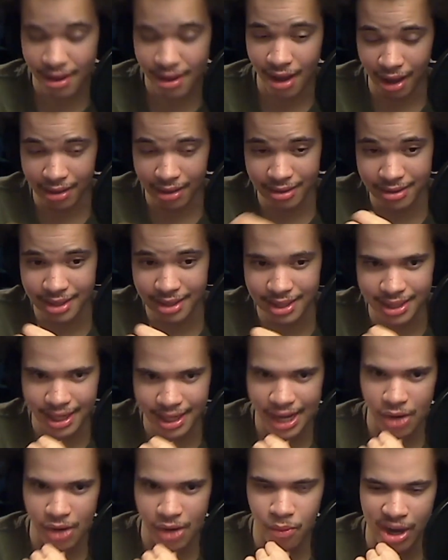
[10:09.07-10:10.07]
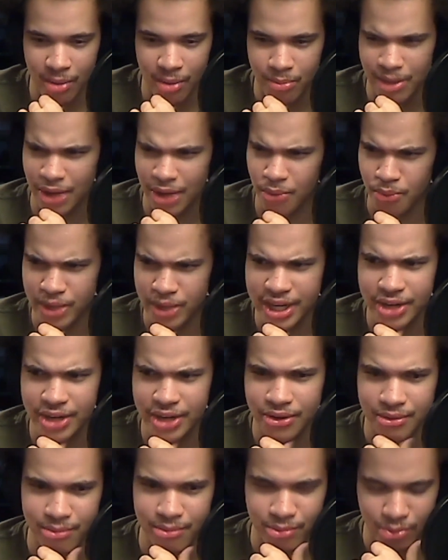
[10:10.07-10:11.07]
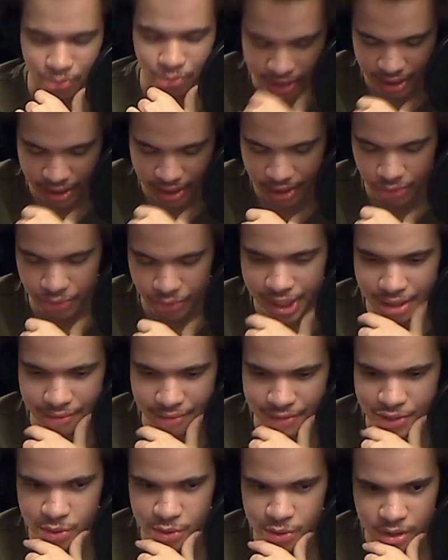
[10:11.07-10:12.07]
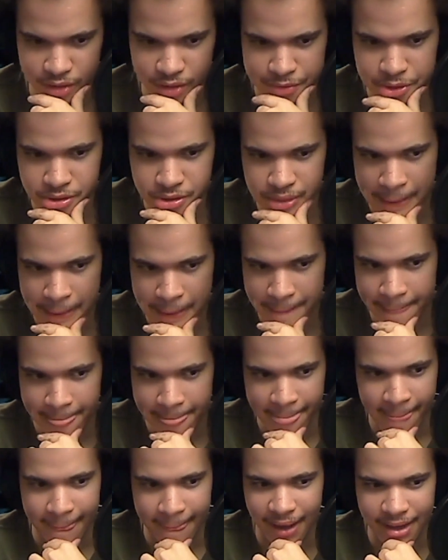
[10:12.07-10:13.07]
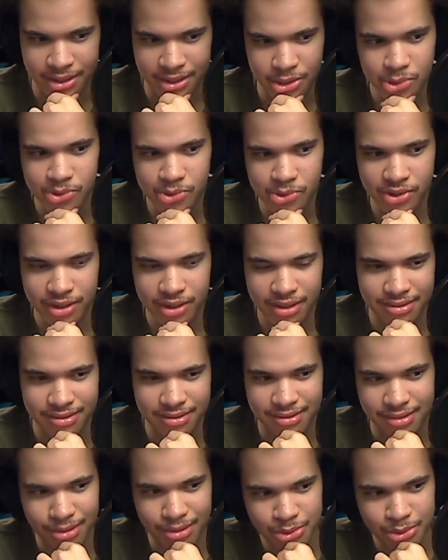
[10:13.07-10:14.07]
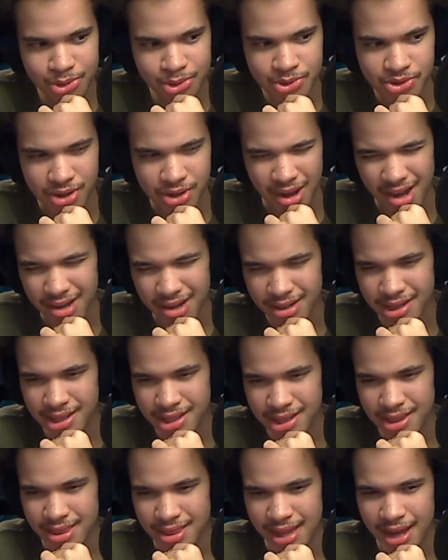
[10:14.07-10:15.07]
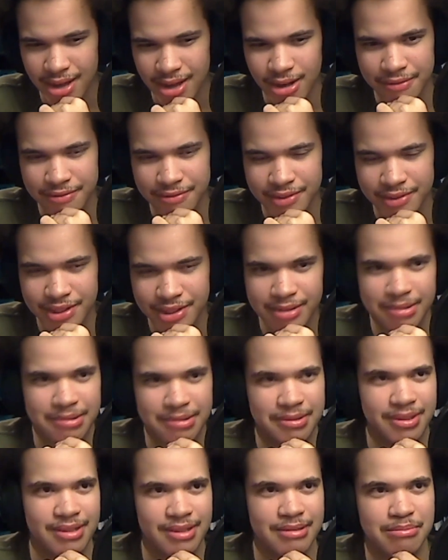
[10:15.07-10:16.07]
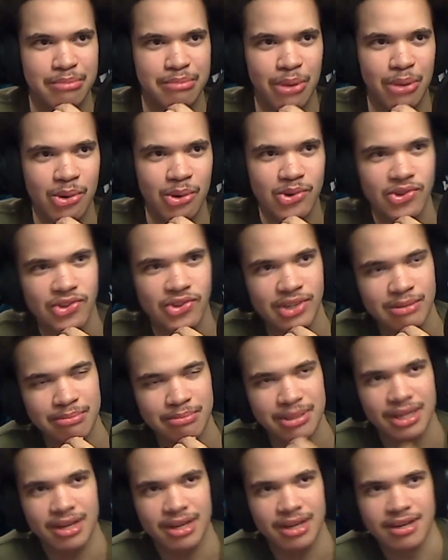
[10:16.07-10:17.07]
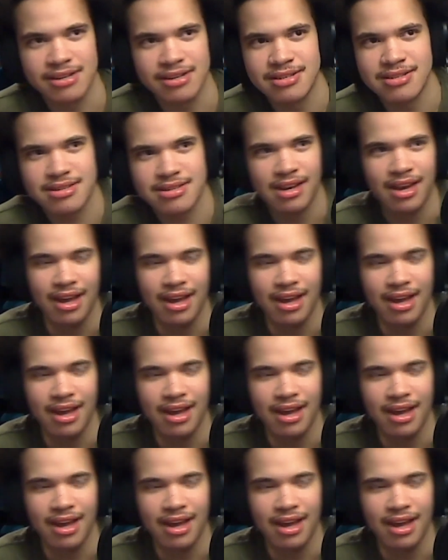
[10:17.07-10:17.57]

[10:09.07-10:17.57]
other than like when I'm like really reading a visual novel, I usually don't use Anki that often. Mostly because